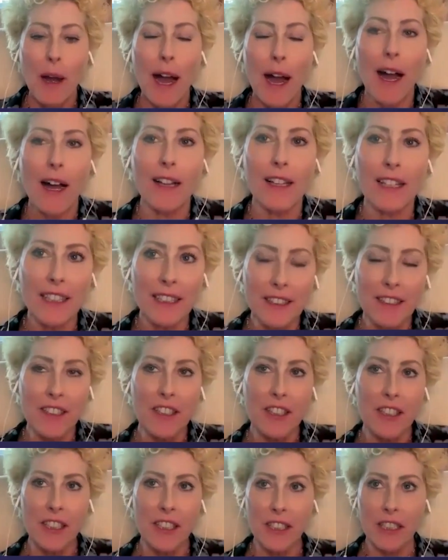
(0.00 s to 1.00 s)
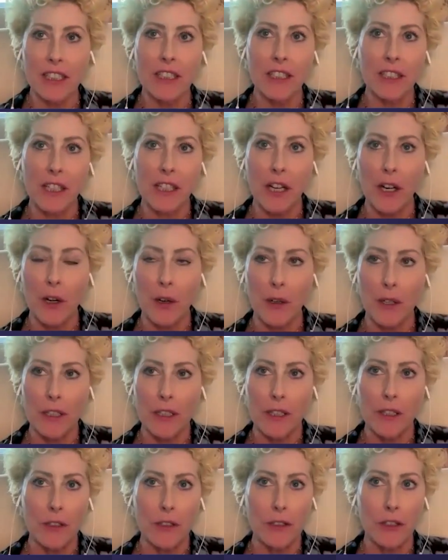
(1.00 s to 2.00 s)
Well, it's
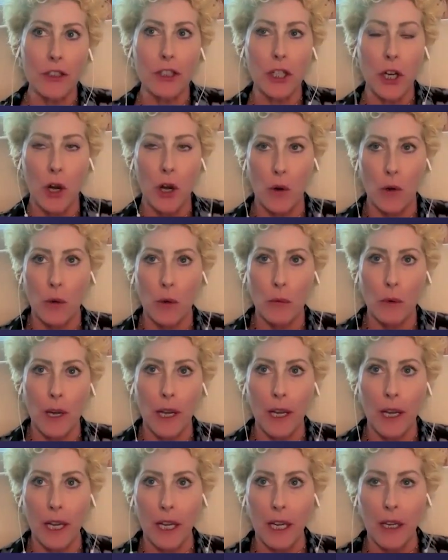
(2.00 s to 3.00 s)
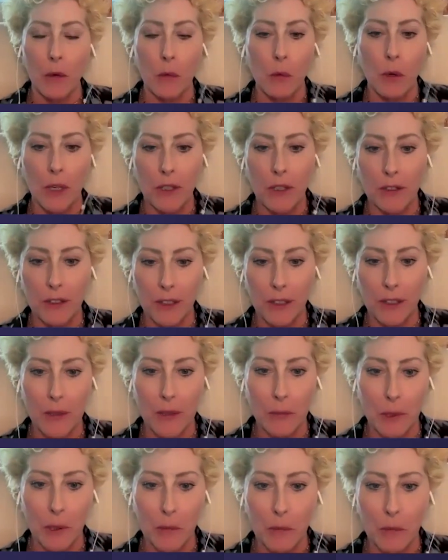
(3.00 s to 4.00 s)
there's a joke, right? What does a
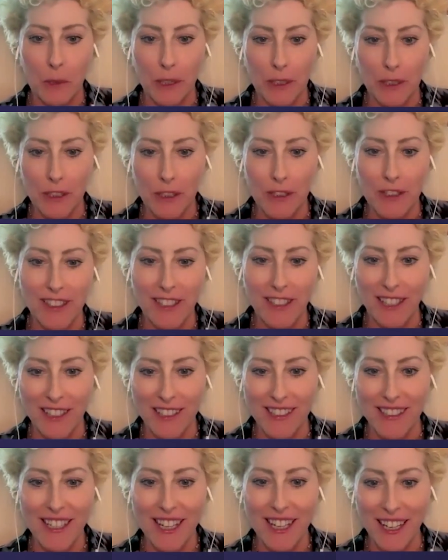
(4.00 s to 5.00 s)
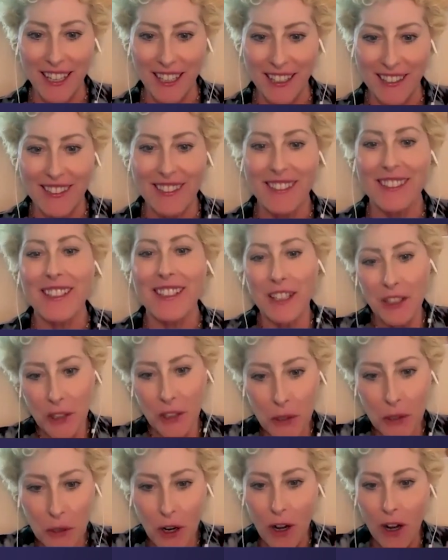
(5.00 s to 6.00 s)
lesbian bring to the second date? A
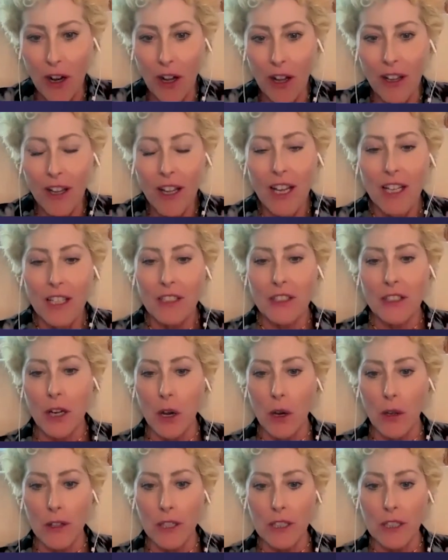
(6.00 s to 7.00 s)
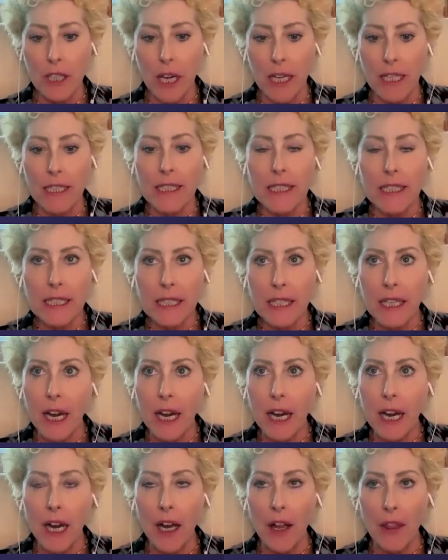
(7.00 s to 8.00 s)
U-Haul. So this idea
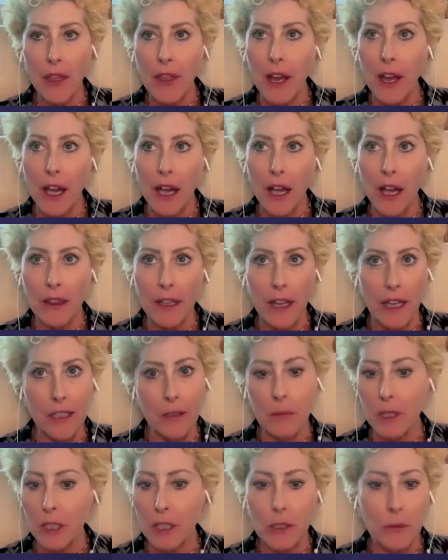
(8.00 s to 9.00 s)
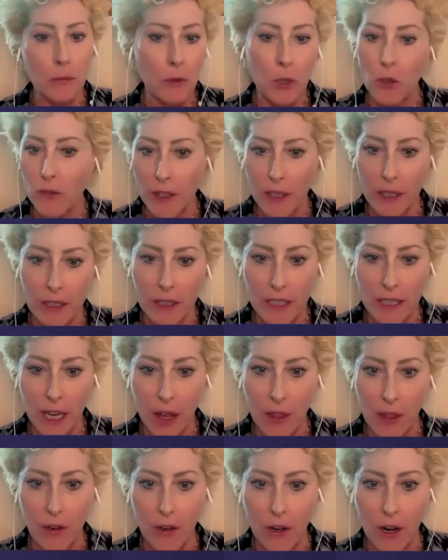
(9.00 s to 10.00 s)
that lesbians move in
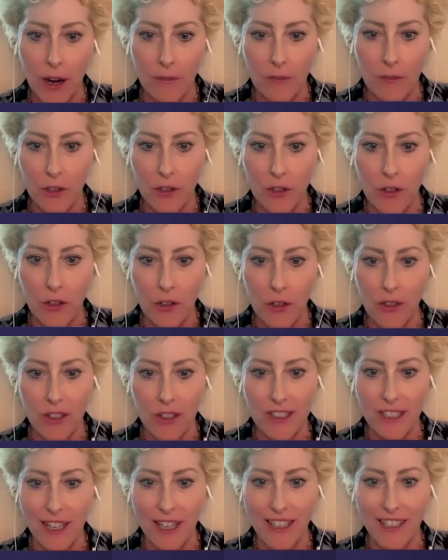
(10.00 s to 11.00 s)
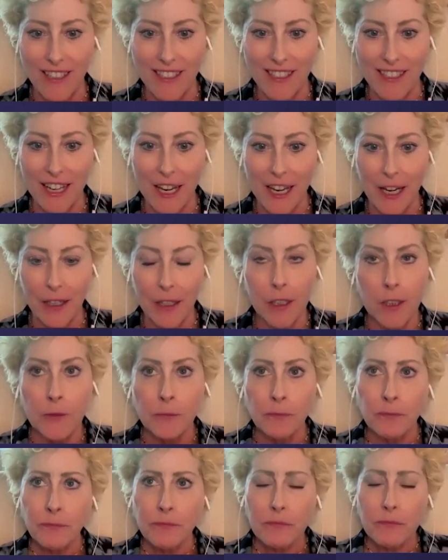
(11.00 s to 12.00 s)
together after the second date,
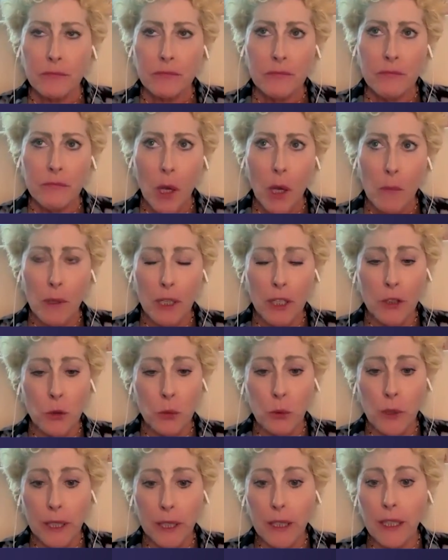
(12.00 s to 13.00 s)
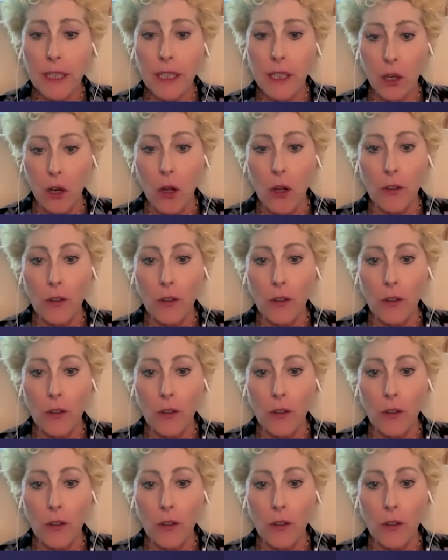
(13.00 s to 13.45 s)
but it's really